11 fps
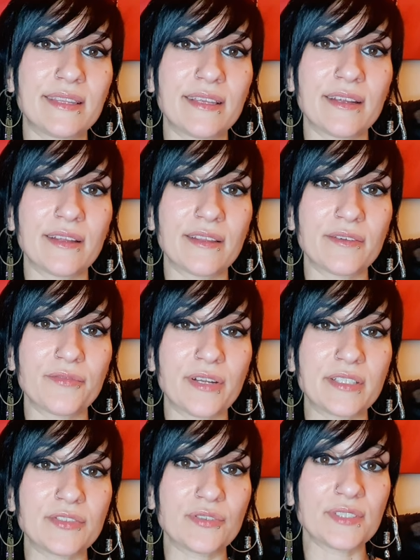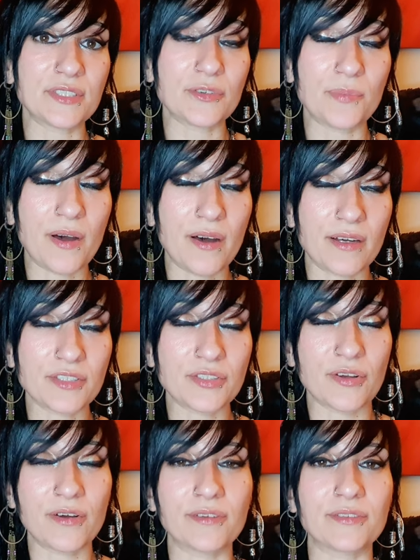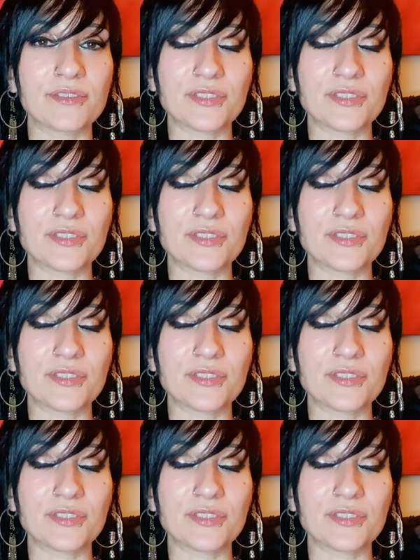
the another friend sort of still passed on.